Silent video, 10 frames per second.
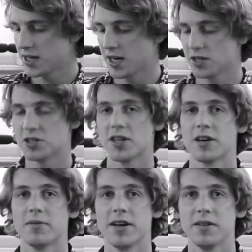stage, they
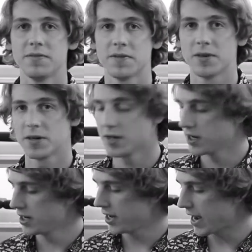are ready for
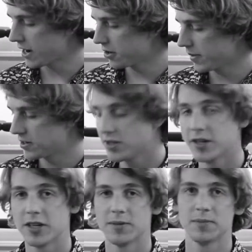
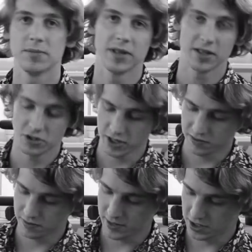Agrobacterium
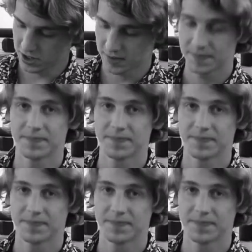transformation.